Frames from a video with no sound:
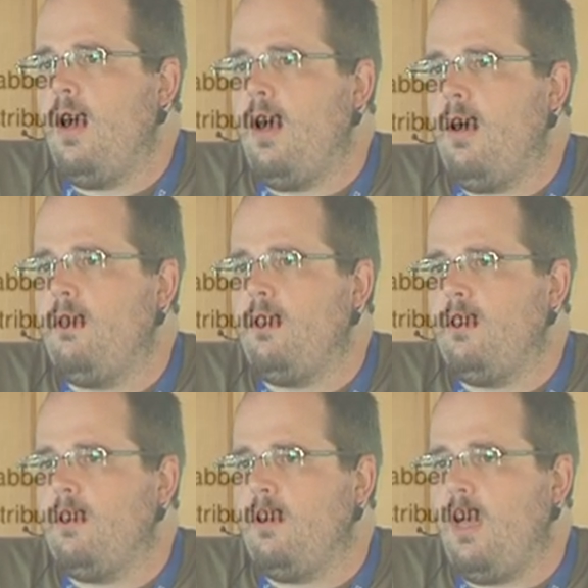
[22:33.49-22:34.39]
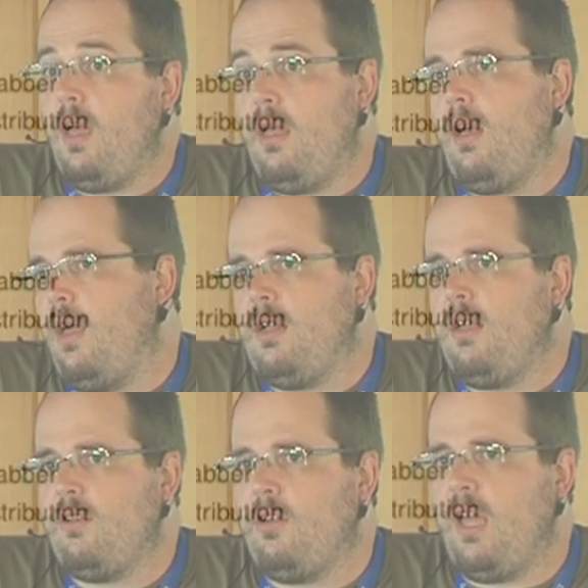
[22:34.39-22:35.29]
Uh, yeah, at
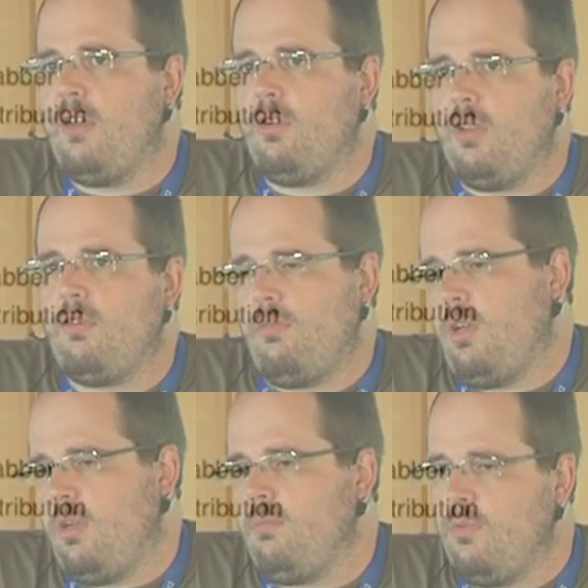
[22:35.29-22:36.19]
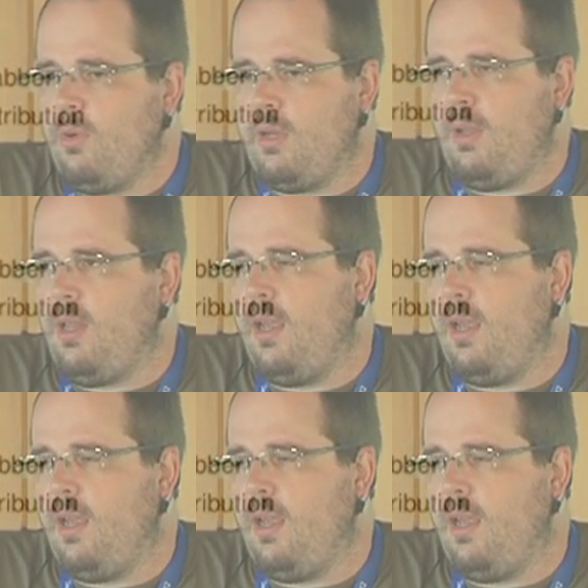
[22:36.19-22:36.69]
least on Android, it's really quite well.